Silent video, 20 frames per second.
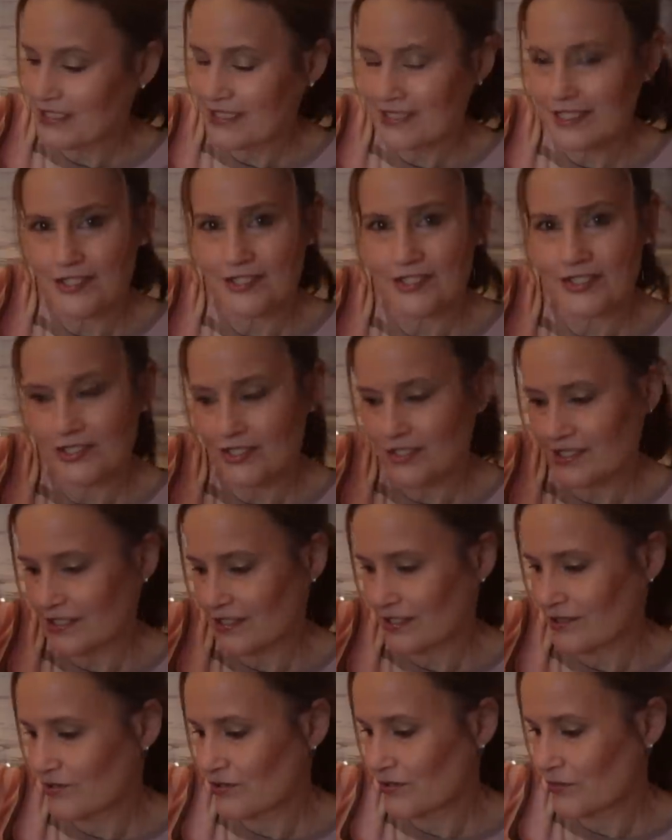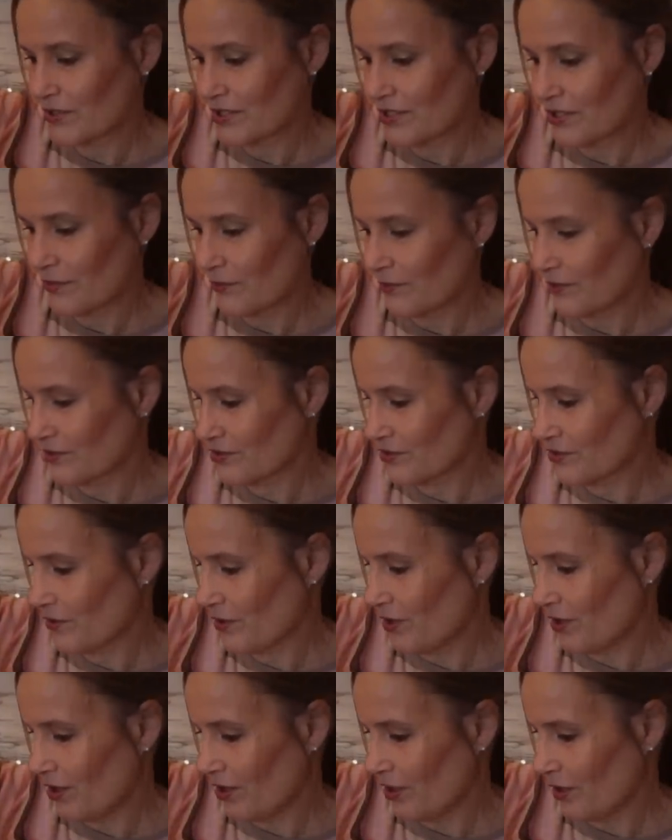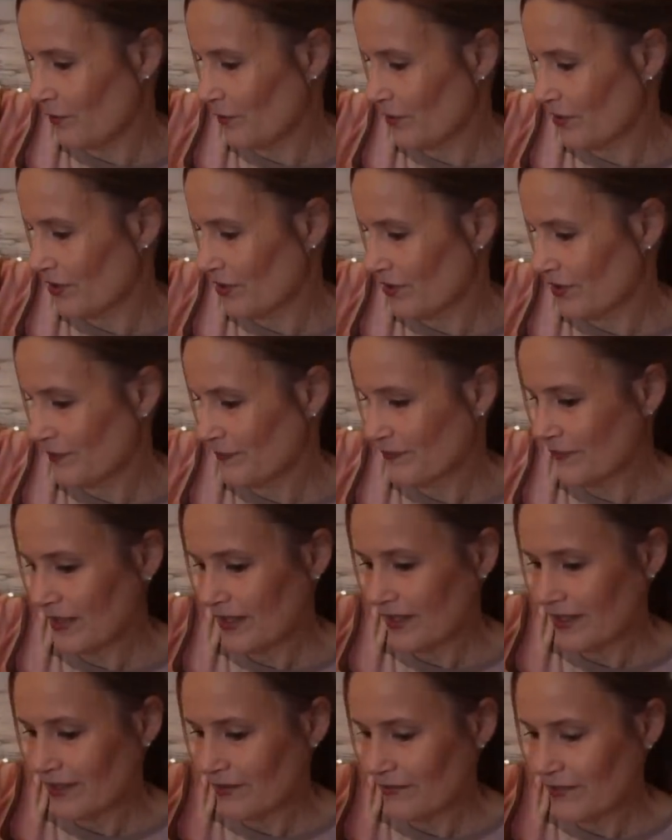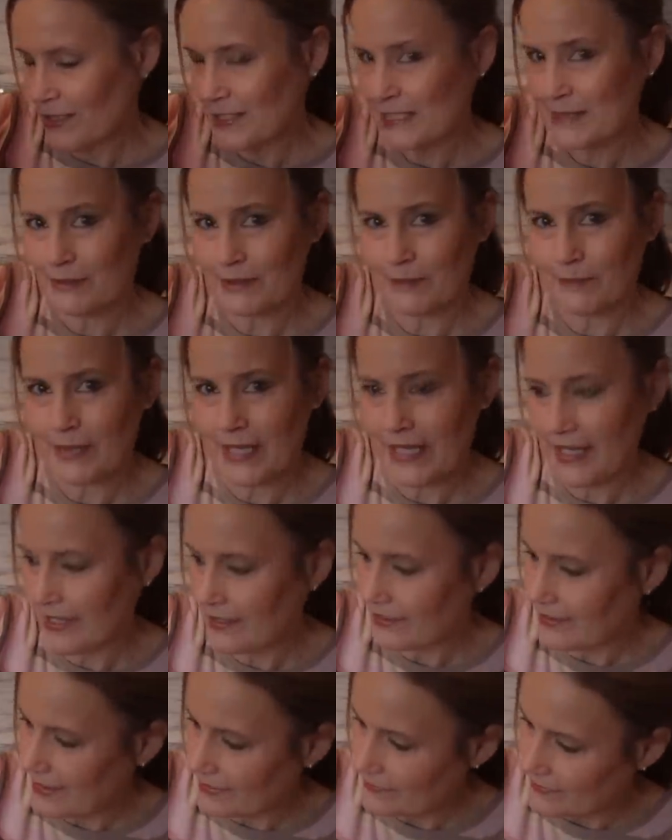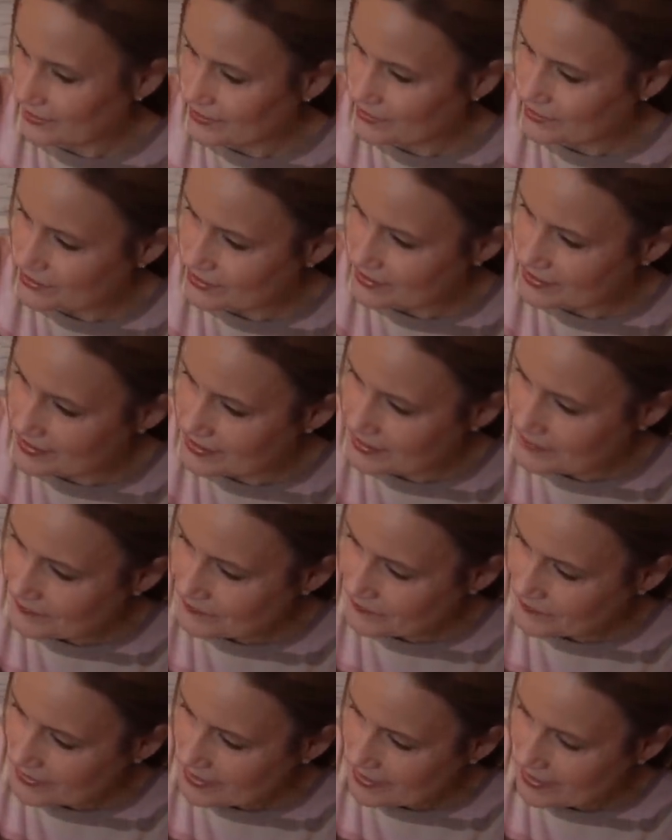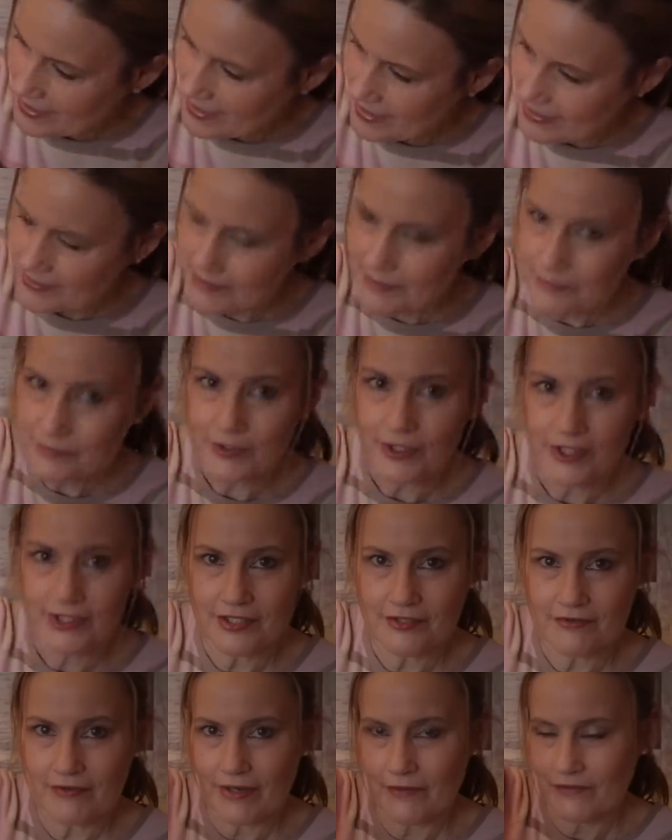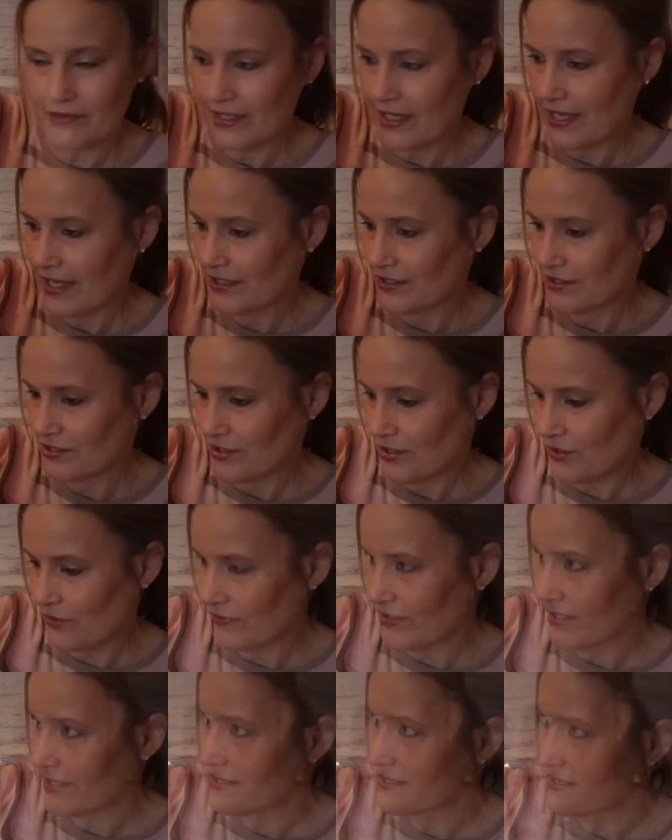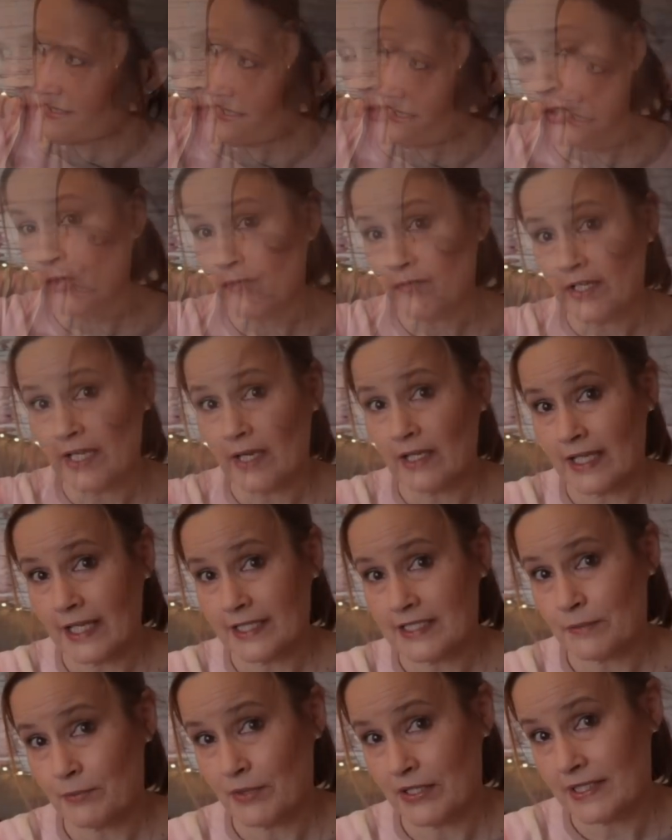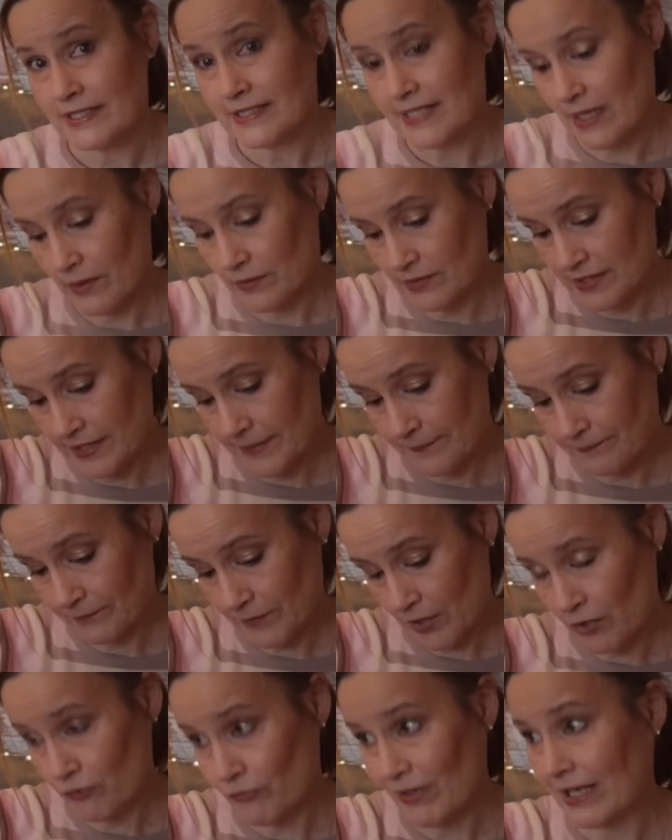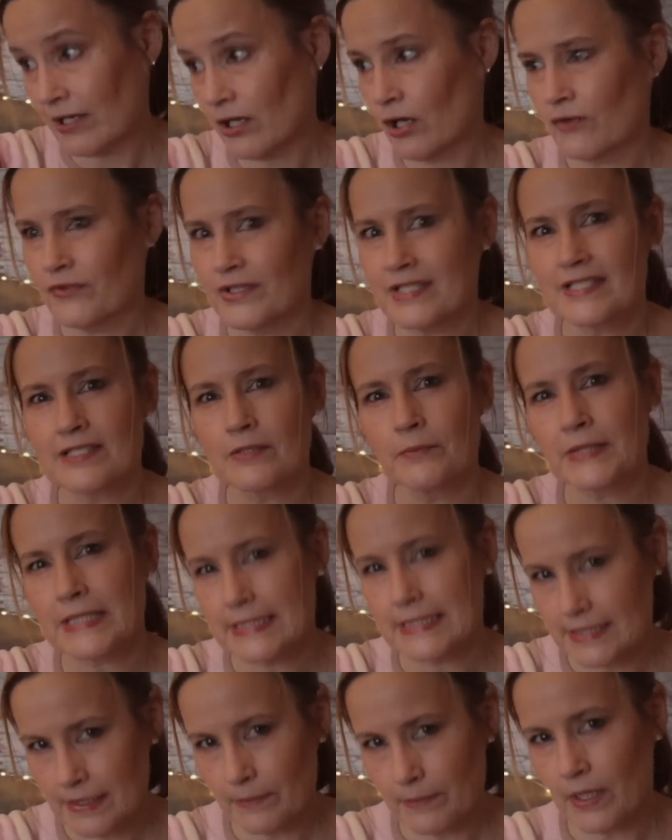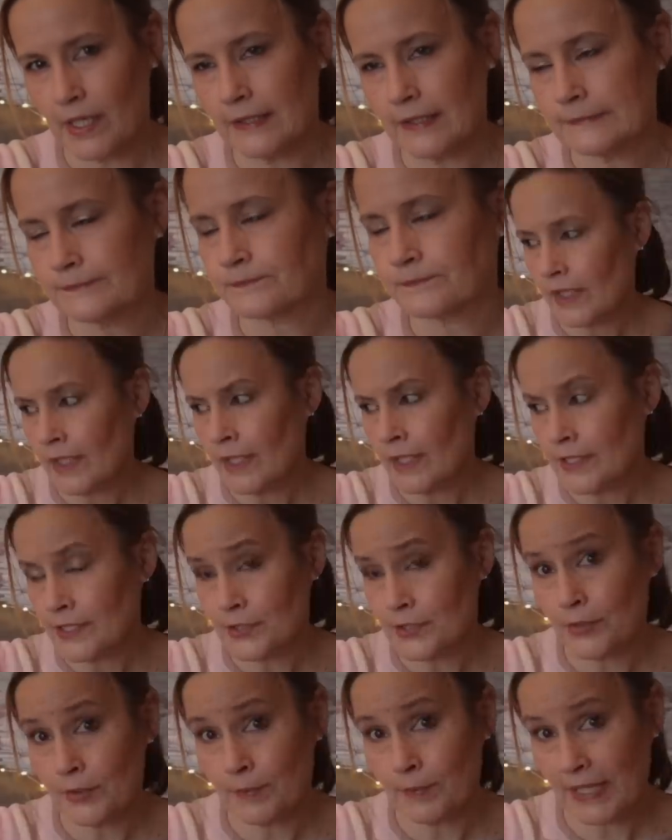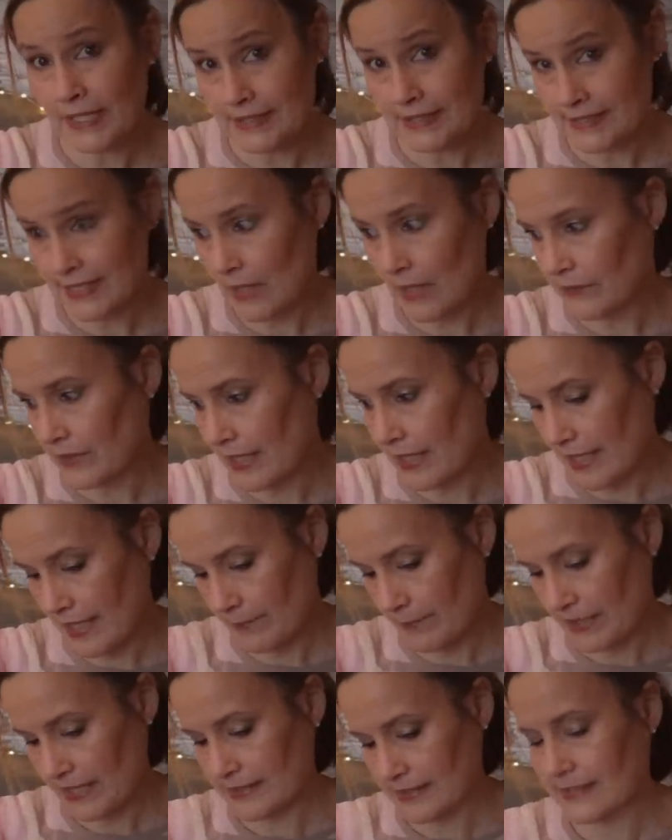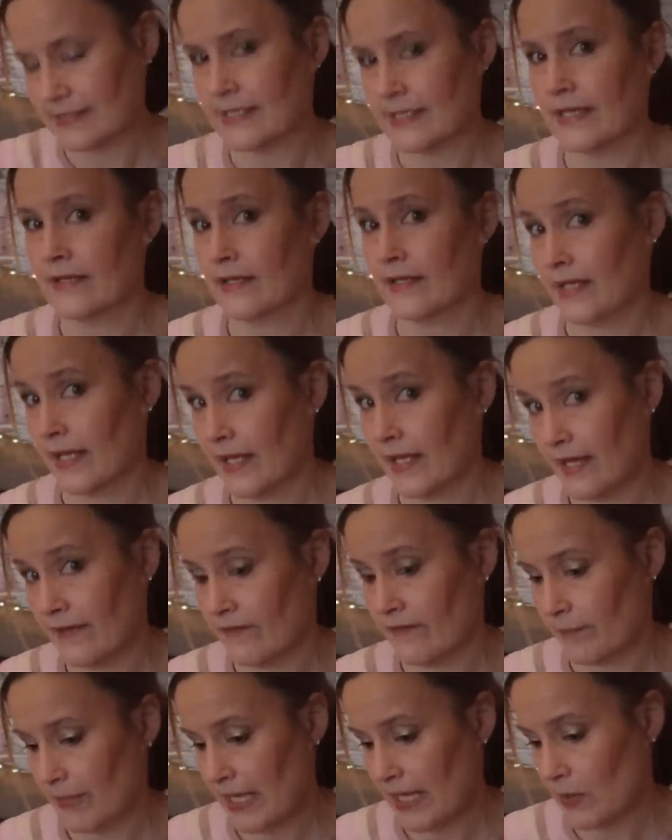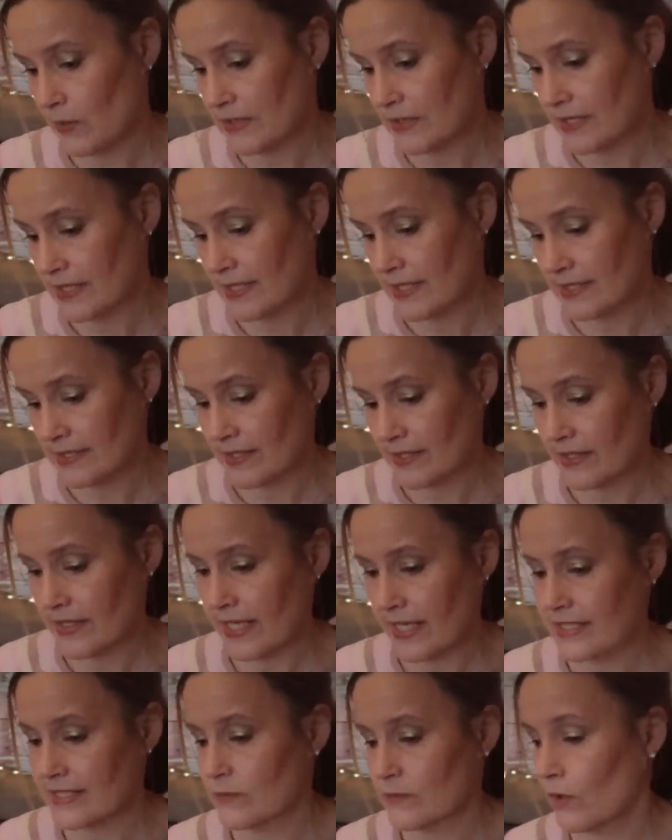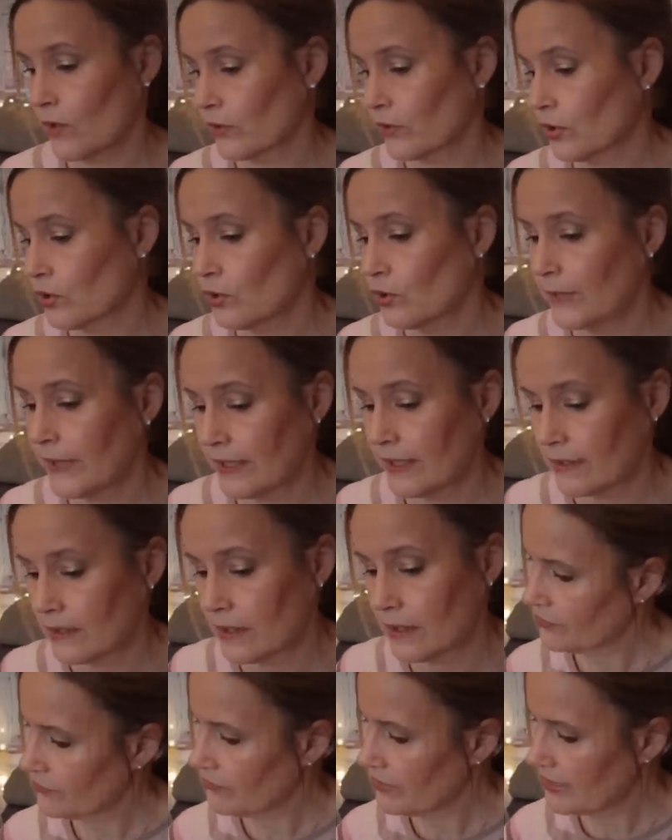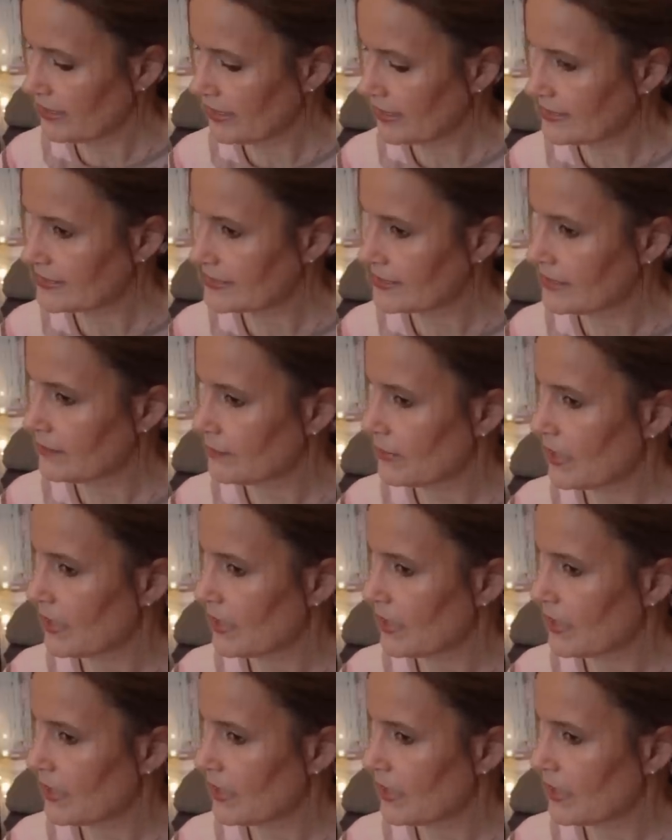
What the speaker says: stitches, drew it all on with a erasable pen, and then just hand embroidered around the edge of it. Hopefully I'd like to bring this out a rag, or this is something similar in a sewing pattern down the line. But as I say, the Ava blouse is the next one coming. Three nice little